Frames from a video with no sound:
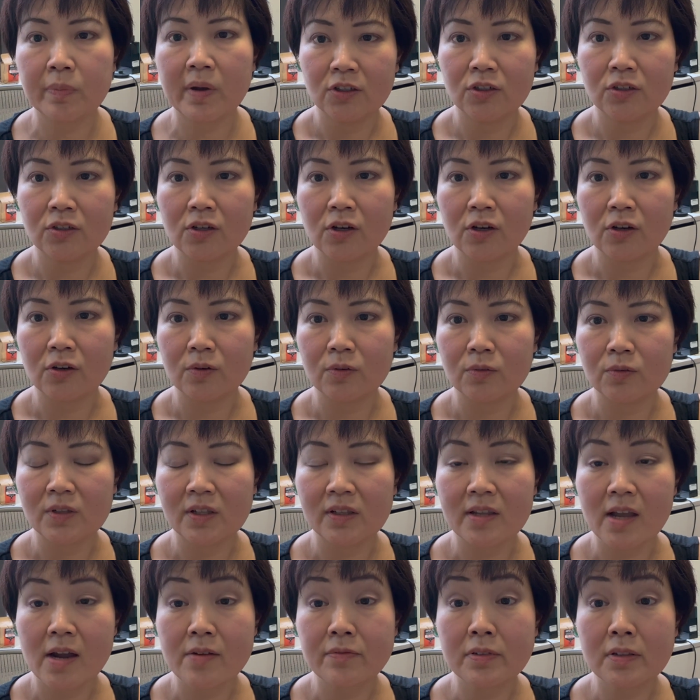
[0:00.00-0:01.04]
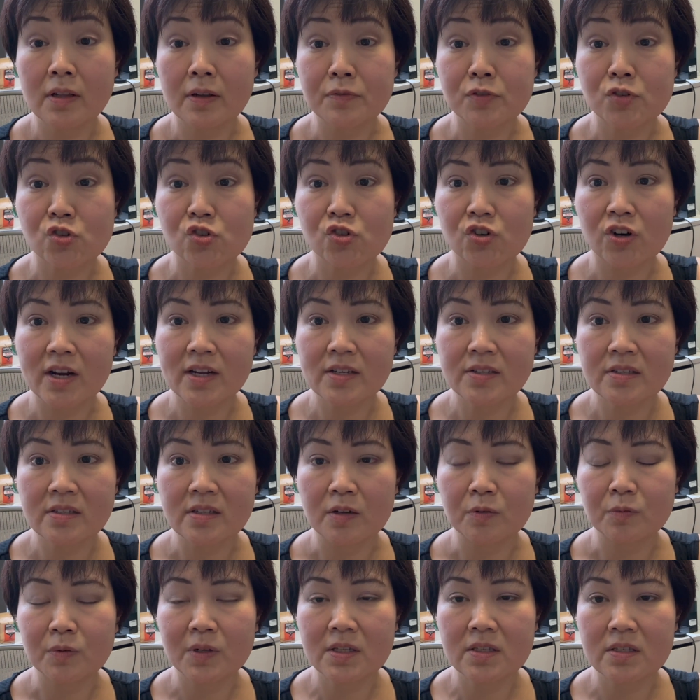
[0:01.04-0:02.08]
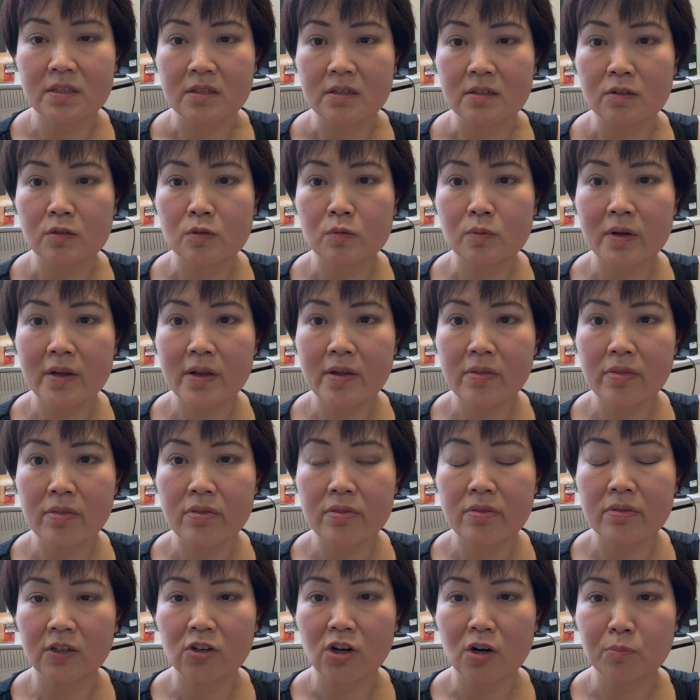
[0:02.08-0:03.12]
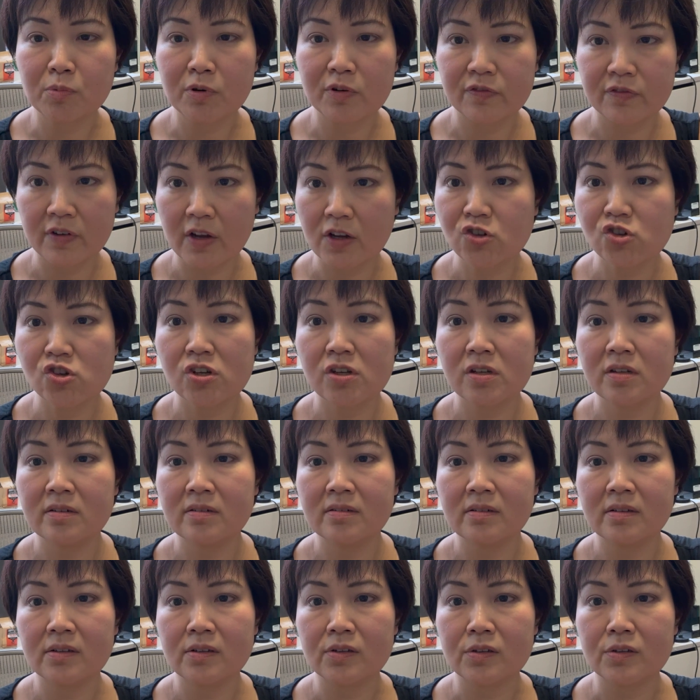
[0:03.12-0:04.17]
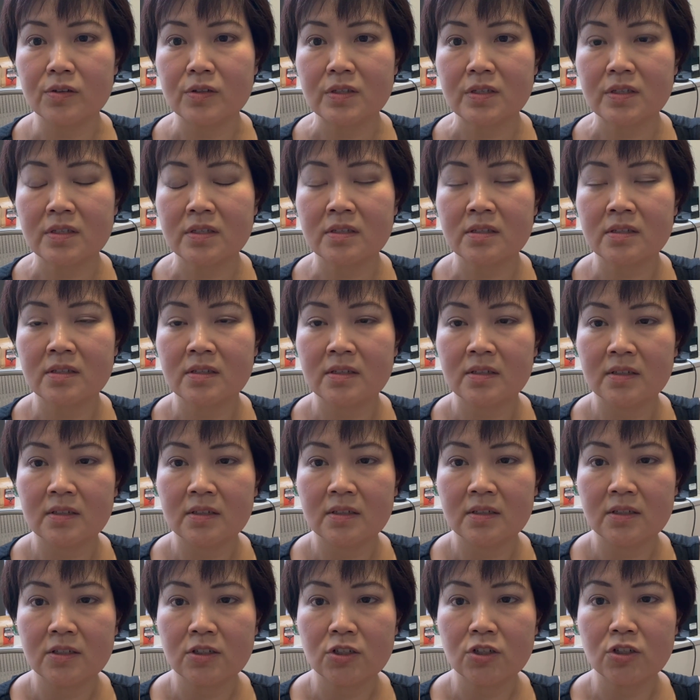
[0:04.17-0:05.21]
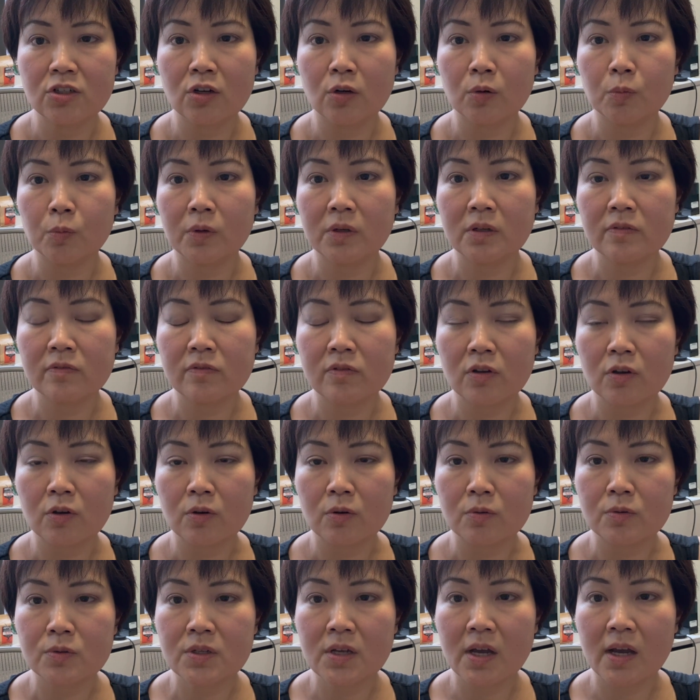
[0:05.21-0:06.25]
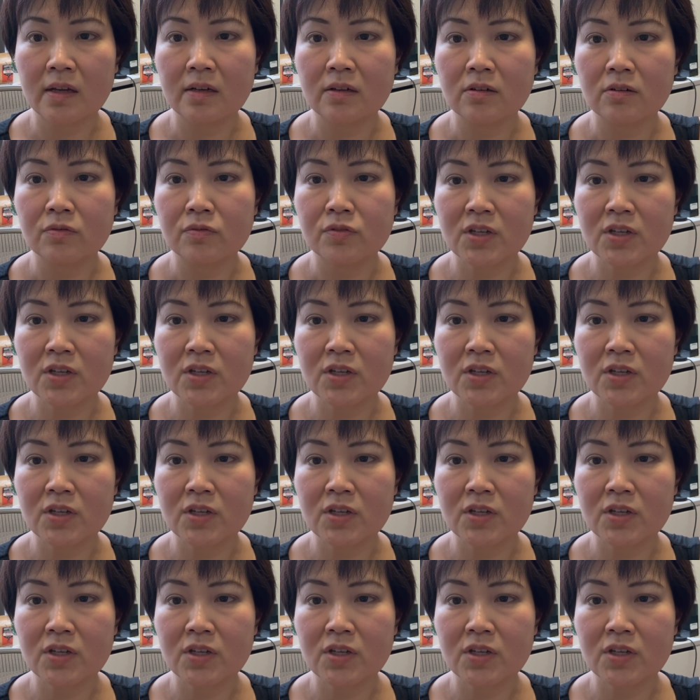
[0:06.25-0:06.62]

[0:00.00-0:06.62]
The level of stress that we deal with in our profession is, one of those kind of